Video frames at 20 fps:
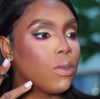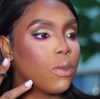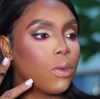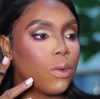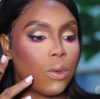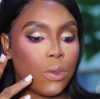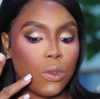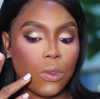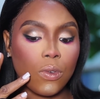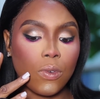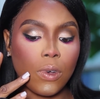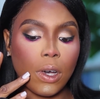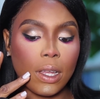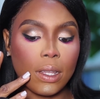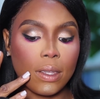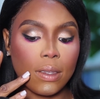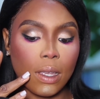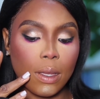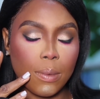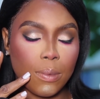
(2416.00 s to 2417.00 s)
So you've
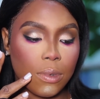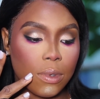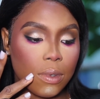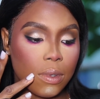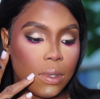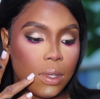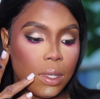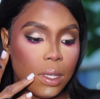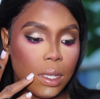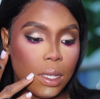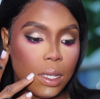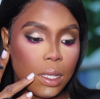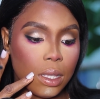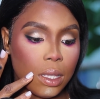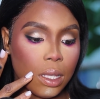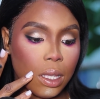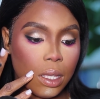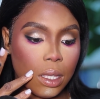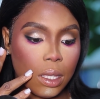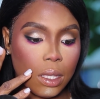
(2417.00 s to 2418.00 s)
had time to see
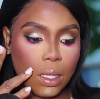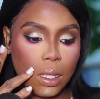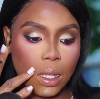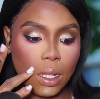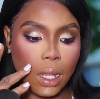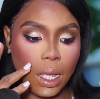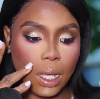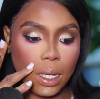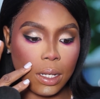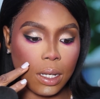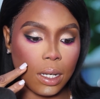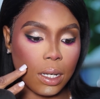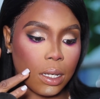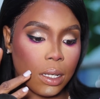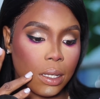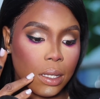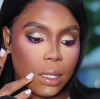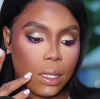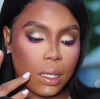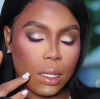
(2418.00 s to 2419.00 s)
this
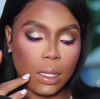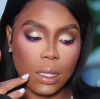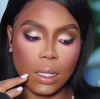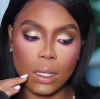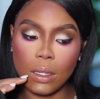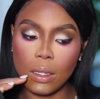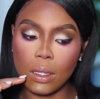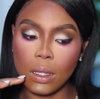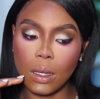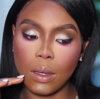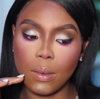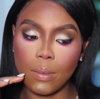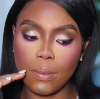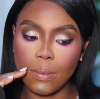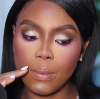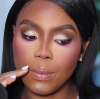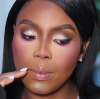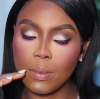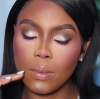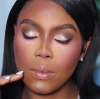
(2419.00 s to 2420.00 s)
liner, this
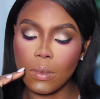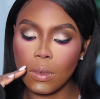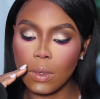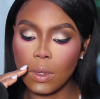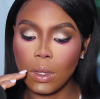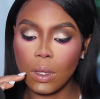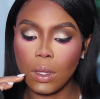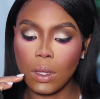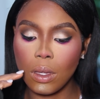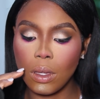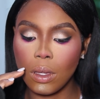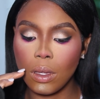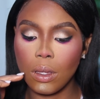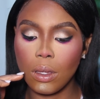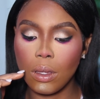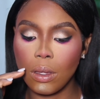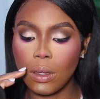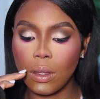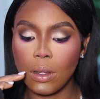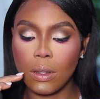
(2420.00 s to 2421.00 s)

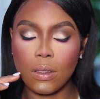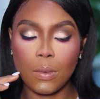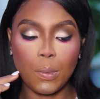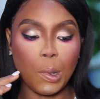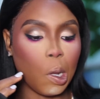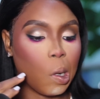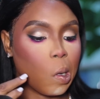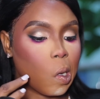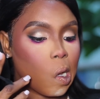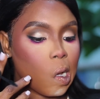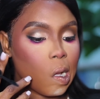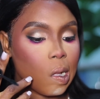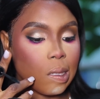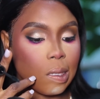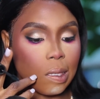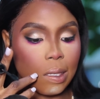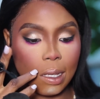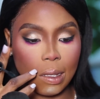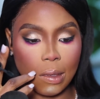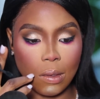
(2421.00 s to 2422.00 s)
smile
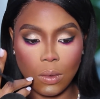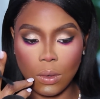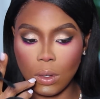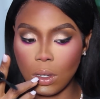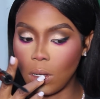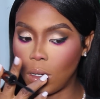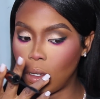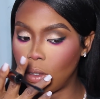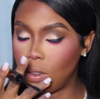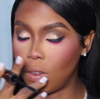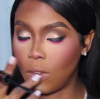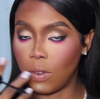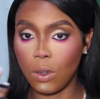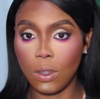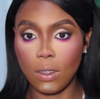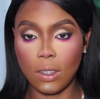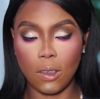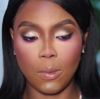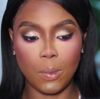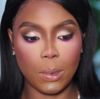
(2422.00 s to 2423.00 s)
line settle in, because of
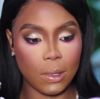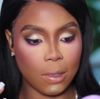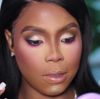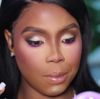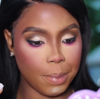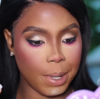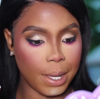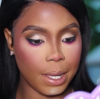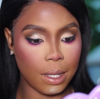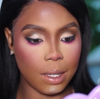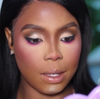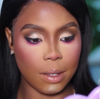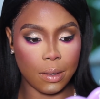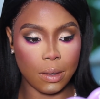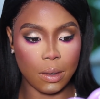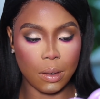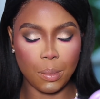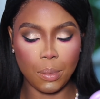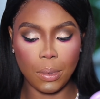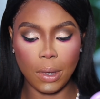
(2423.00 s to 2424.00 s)
course I've been
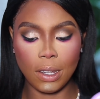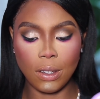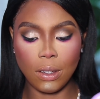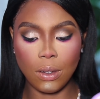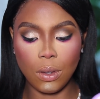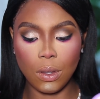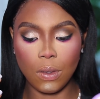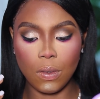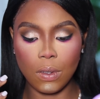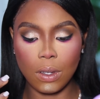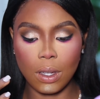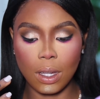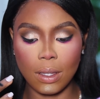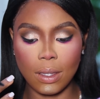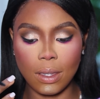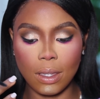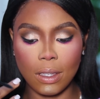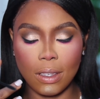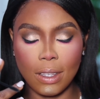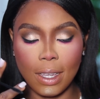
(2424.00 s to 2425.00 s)
smiling, but I don't know if you
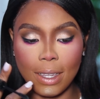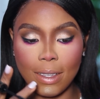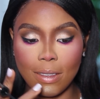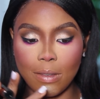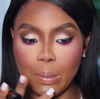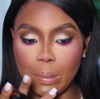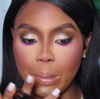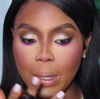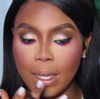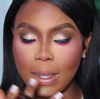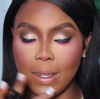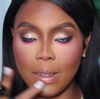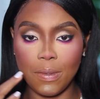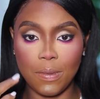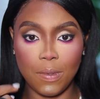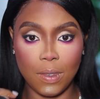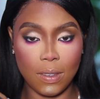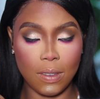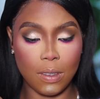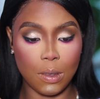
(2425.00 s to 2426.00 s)
can see that it's barely
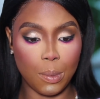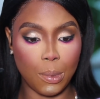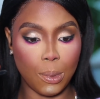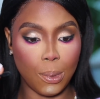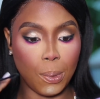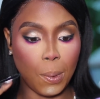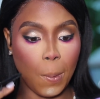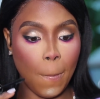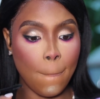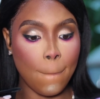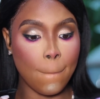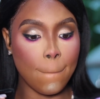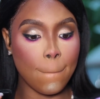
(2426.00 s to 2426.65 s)
visible.